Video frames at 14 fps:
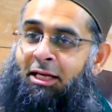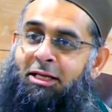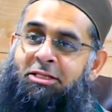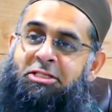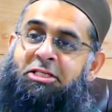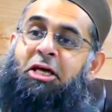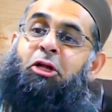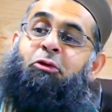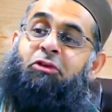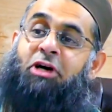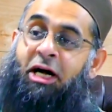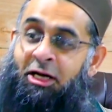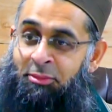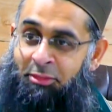son of
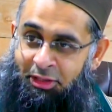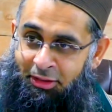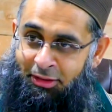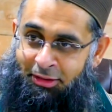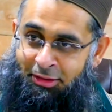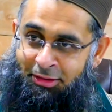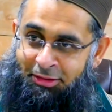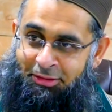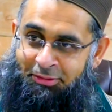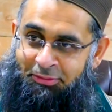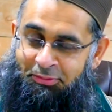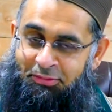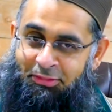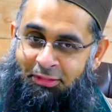Amr,
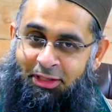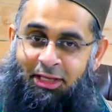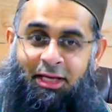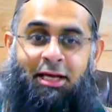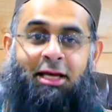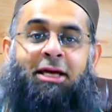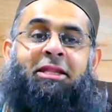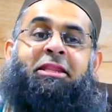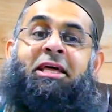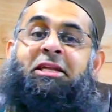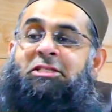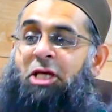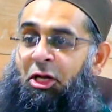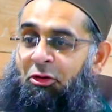then
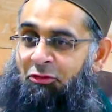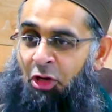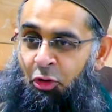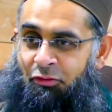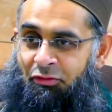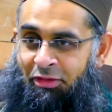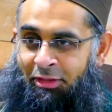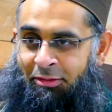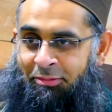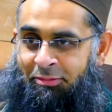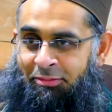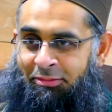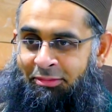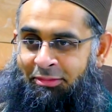son of Nawfal.
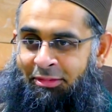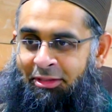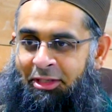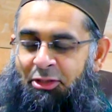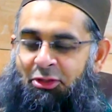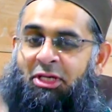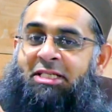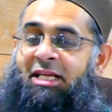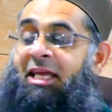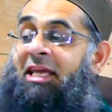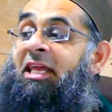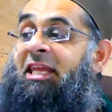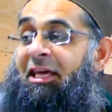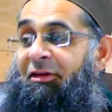So he's like
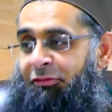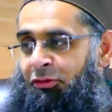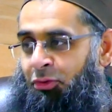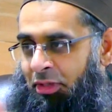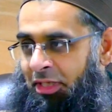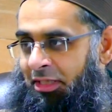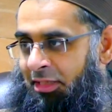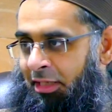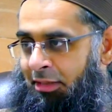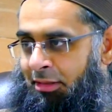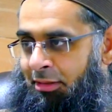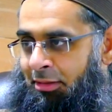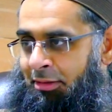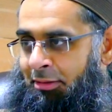a nephew in a
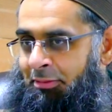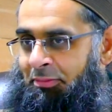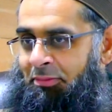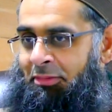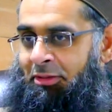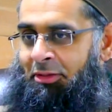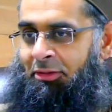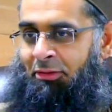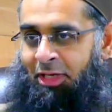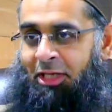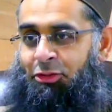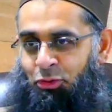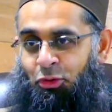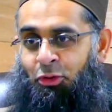sense,
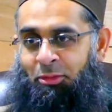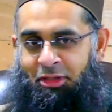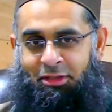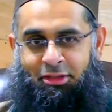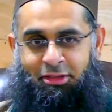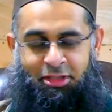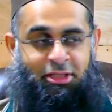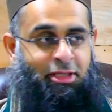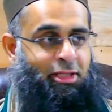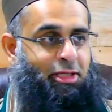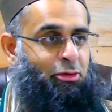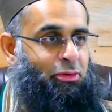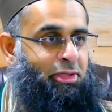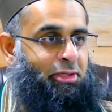right, to Umar
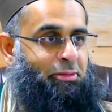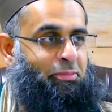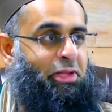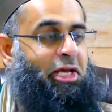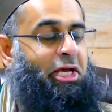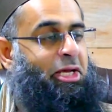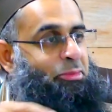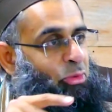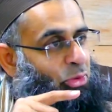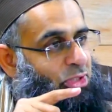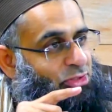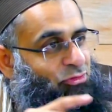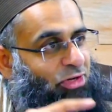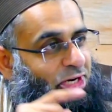radiallahu anhu. But
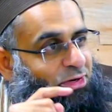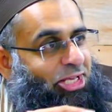what's very